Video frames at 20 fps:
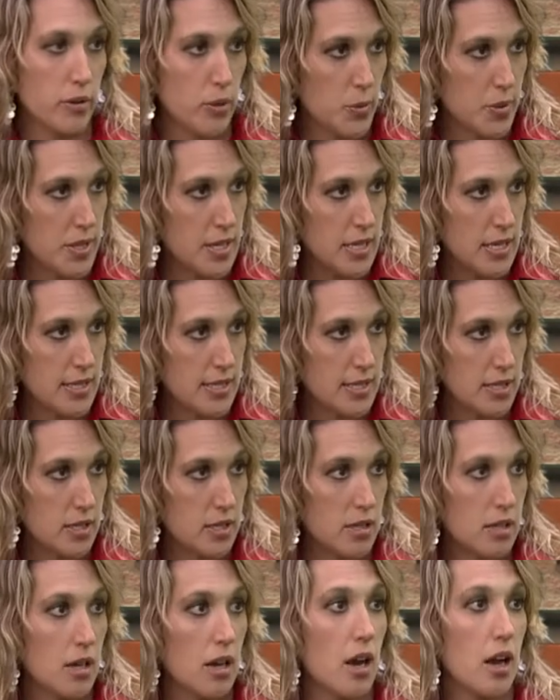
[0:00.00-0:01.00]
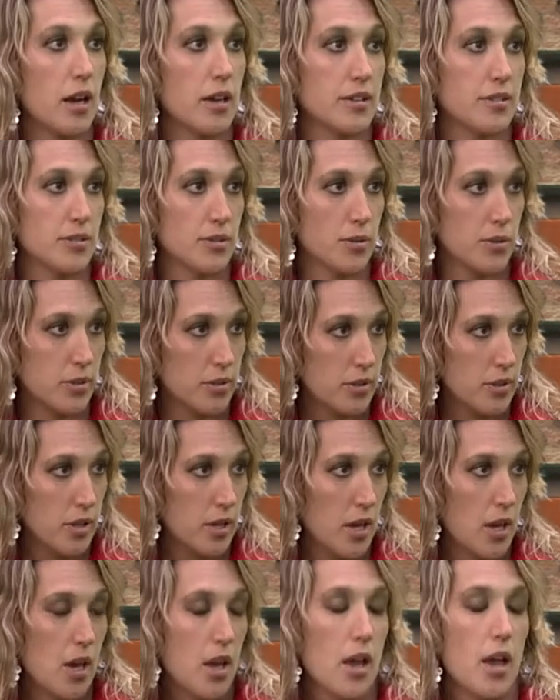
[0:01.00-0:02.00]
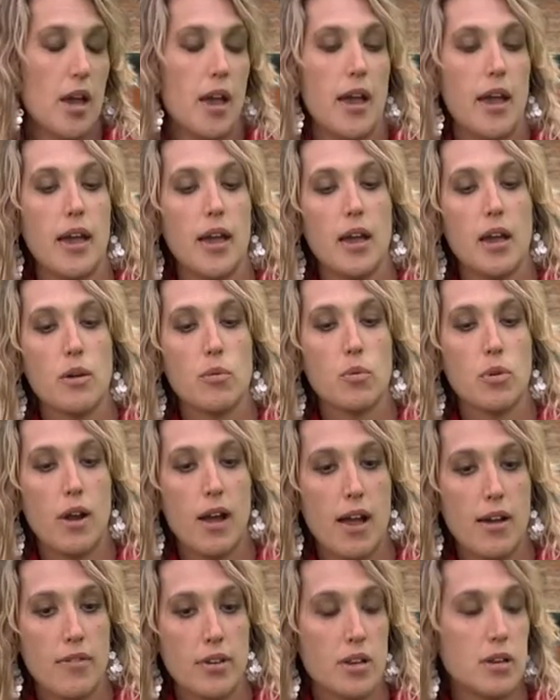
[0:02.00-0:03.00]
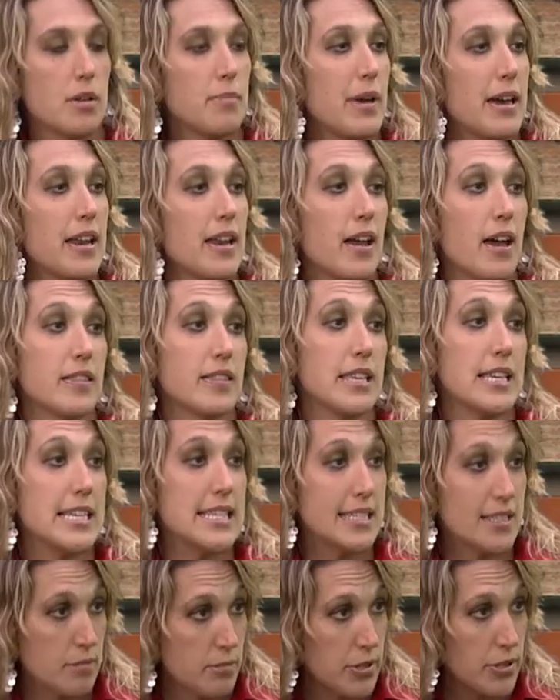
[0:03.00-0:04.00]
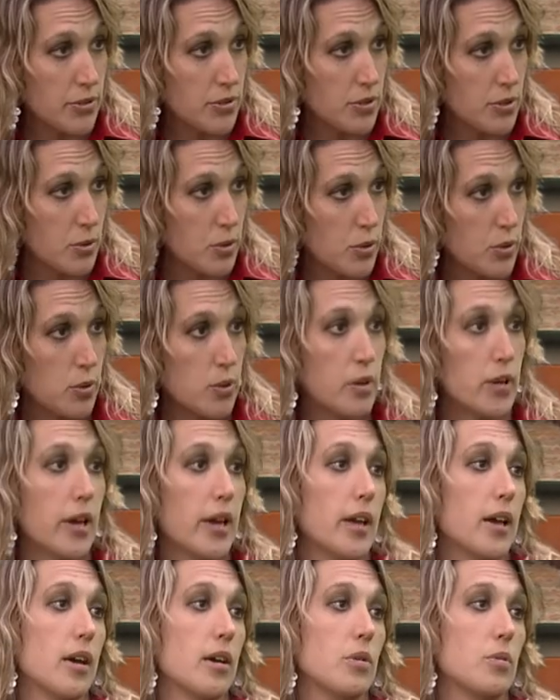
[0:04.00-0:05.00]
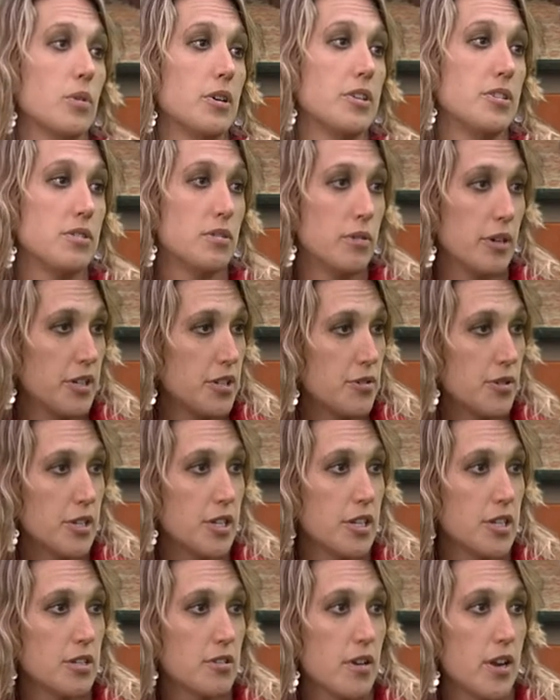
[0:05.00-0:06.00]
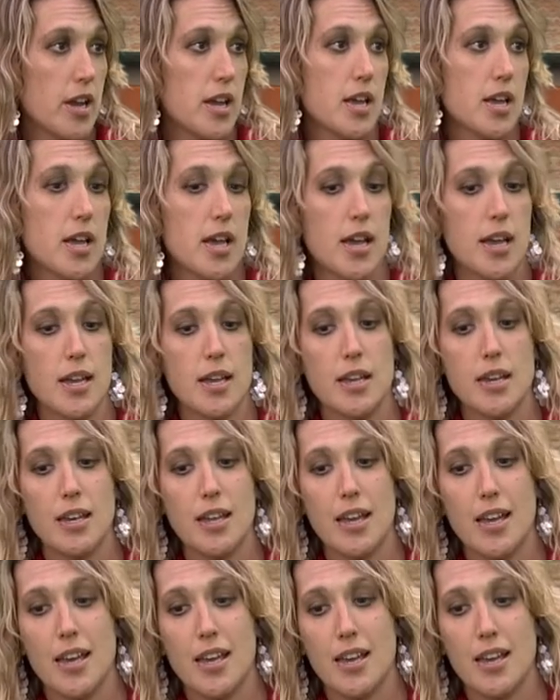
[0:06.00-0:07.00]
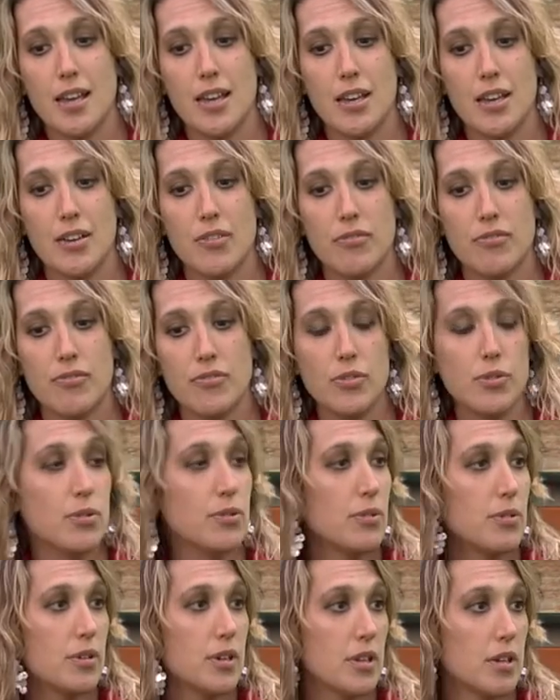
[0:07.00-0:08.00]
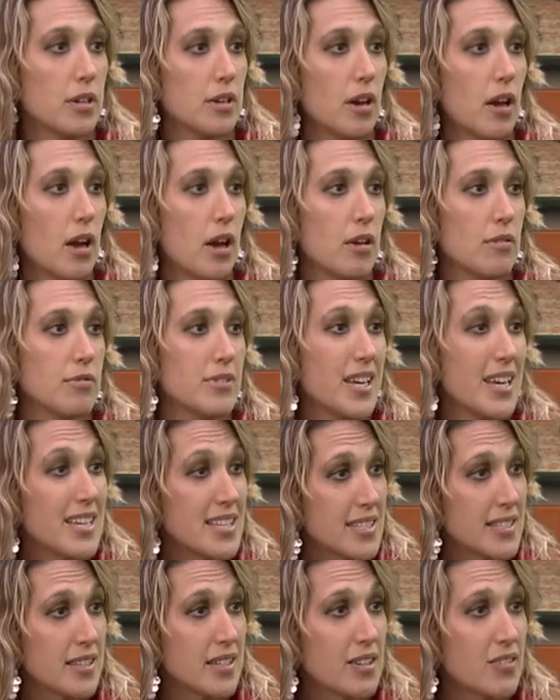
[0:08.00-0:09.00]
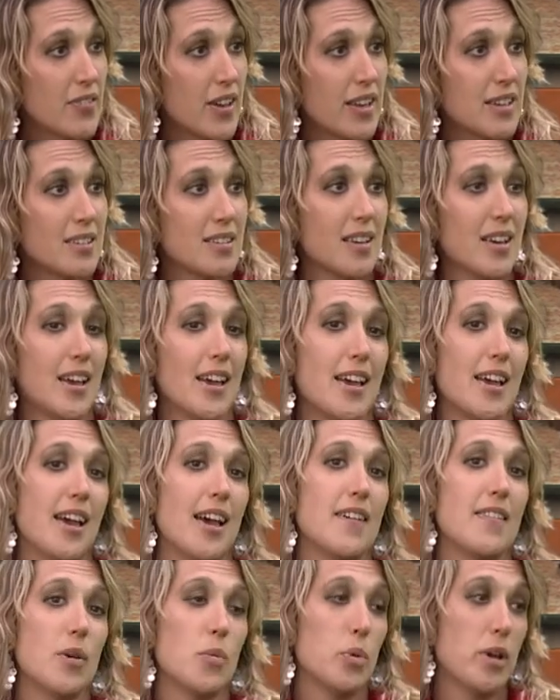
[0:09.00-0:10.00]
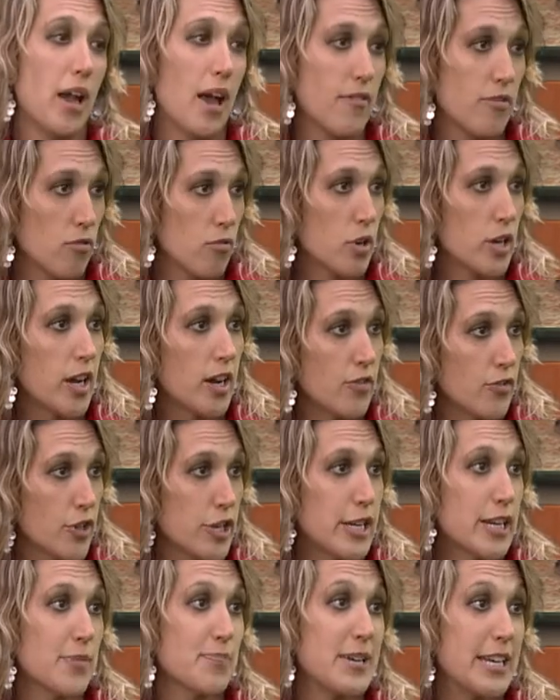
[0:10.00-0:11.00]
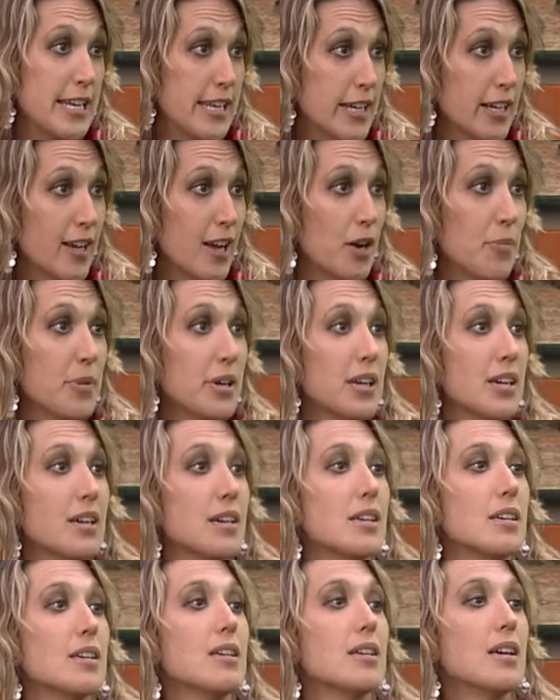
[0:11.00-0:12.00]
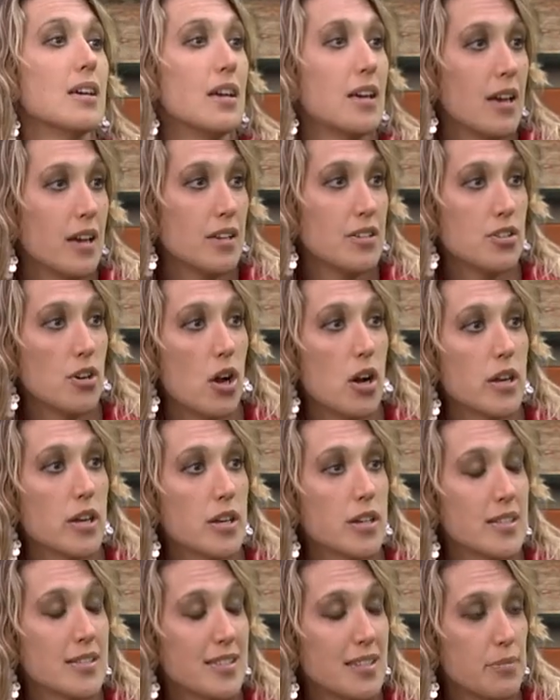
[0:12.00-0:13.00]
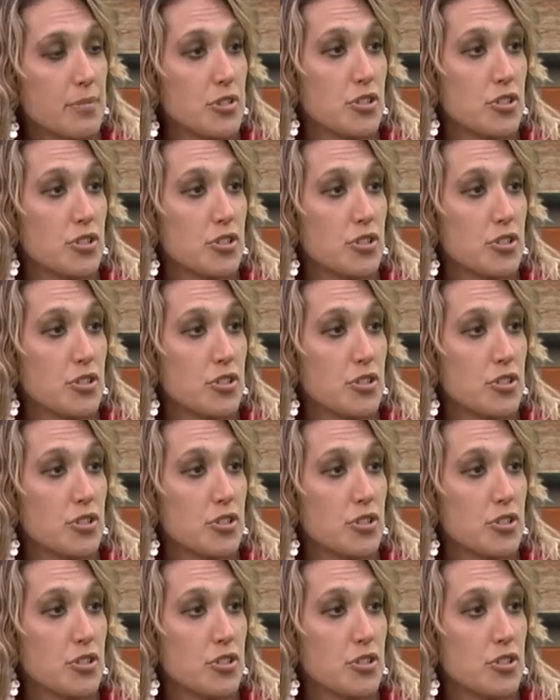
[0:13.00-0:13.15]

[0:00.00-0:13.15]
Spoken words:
with Easton High School, and we're having an event at the Easton Middle School, and we do a tricky tray and a food tasting event, and then we have a recovery comedian coming in and talking. His name's